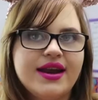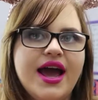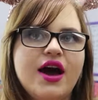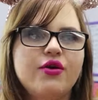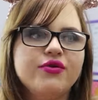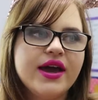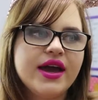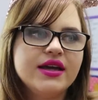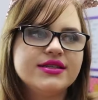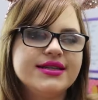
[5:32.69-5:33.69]
and how
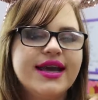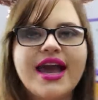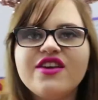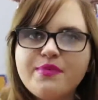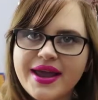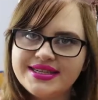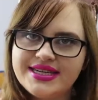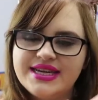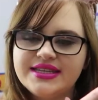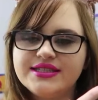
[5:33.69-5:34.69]
they did cave
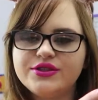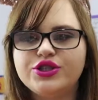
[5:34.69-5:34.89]
paintings,